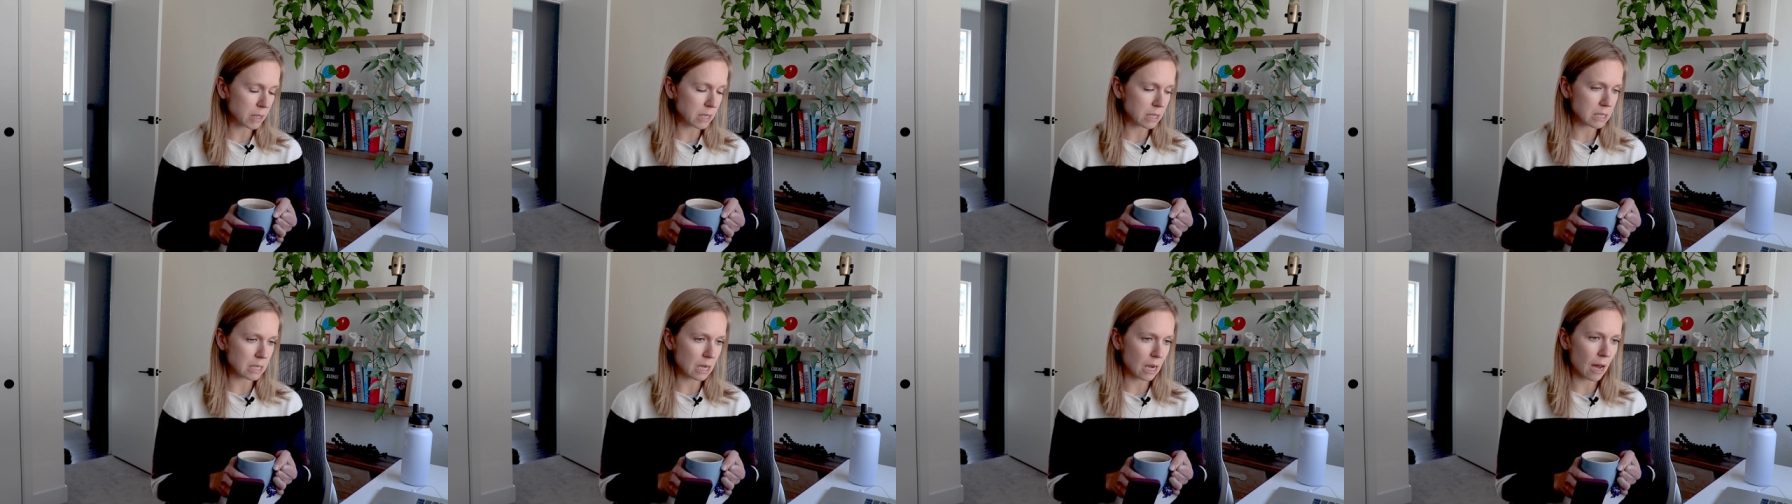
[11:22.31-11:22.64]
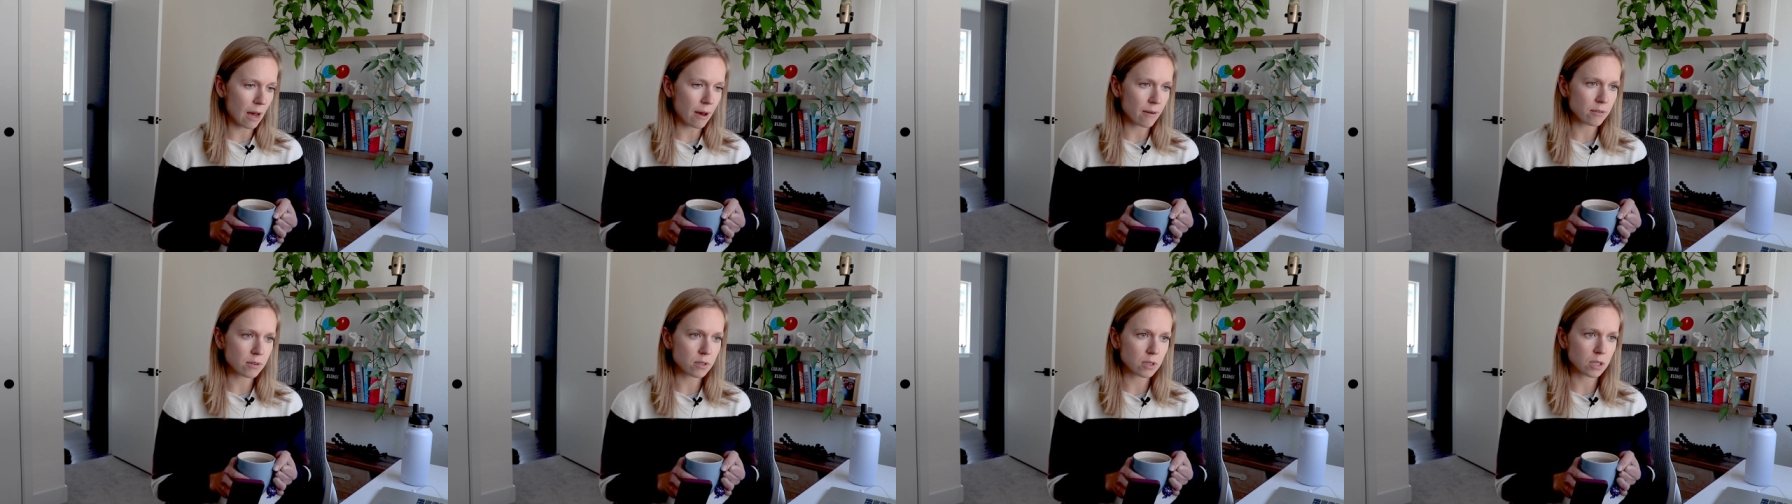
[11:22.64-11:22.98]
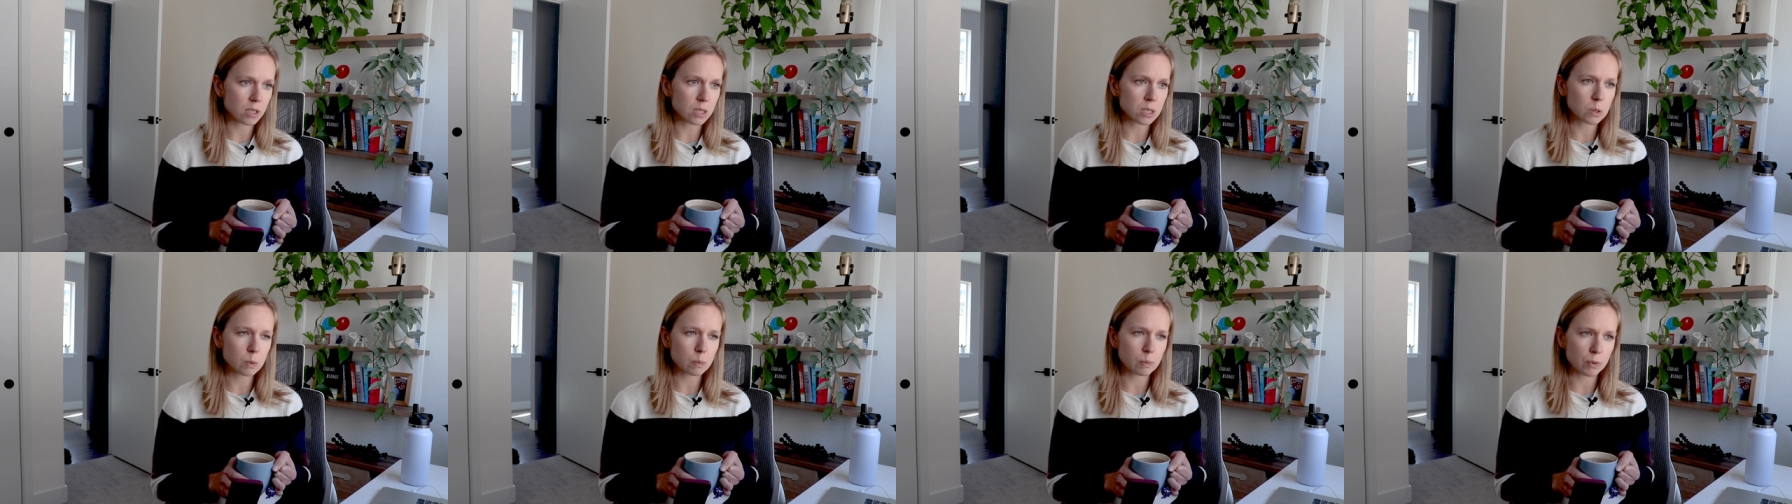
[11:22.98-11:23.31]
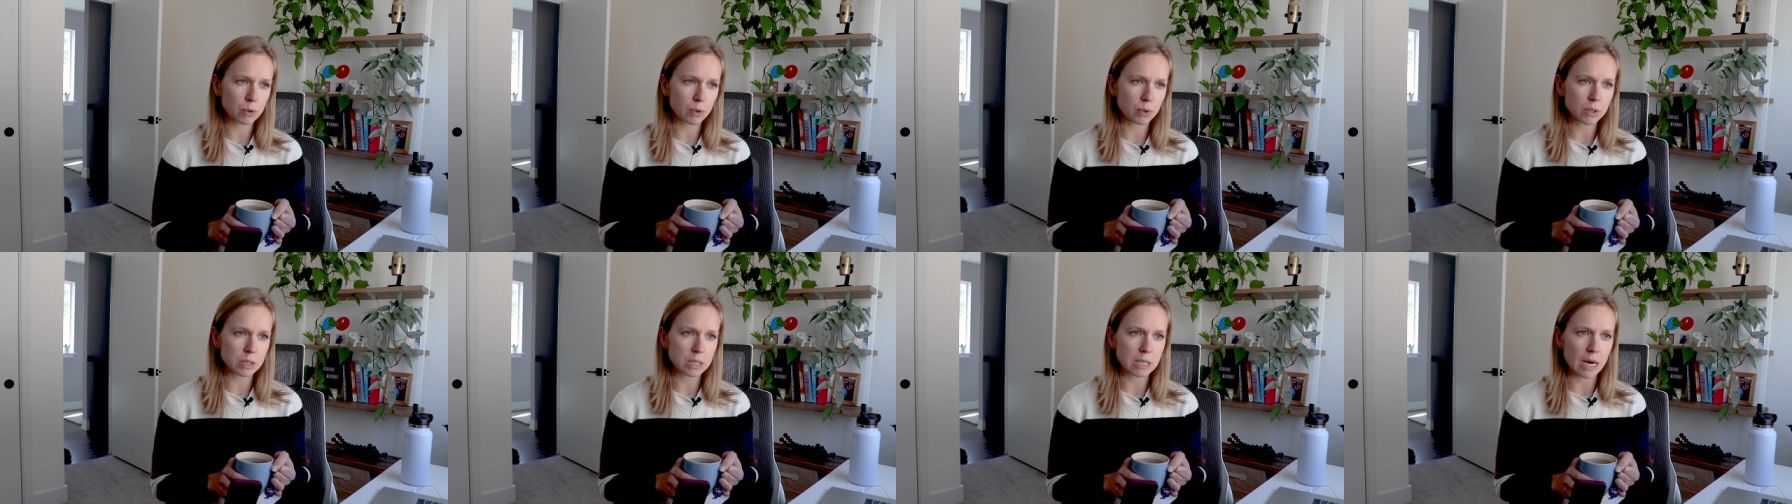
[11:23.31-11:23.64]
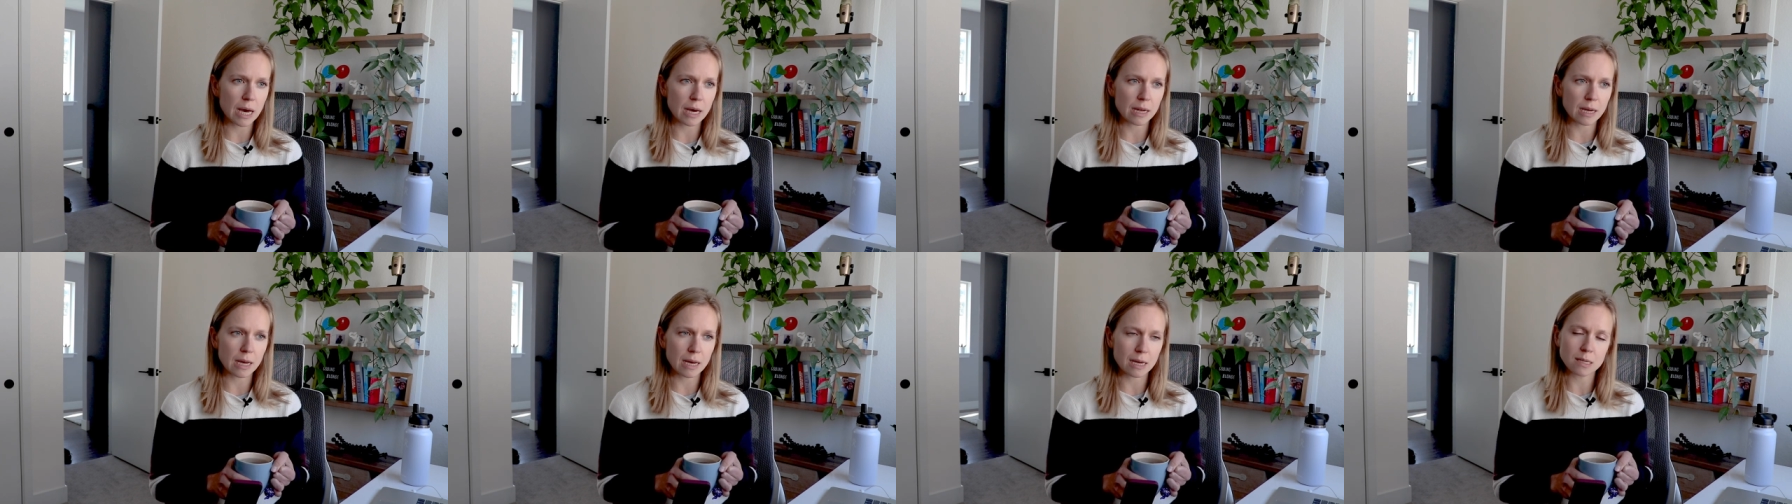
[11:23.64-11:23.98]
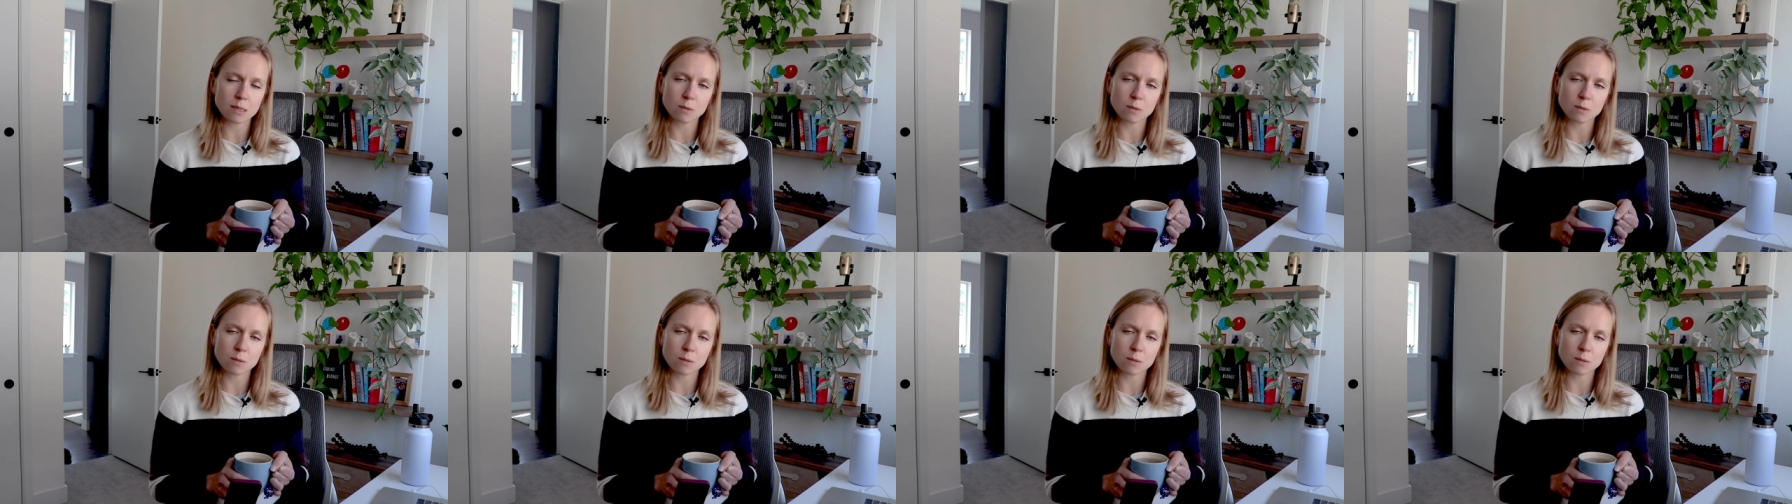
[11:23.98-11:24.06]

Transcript: because I haven't explored that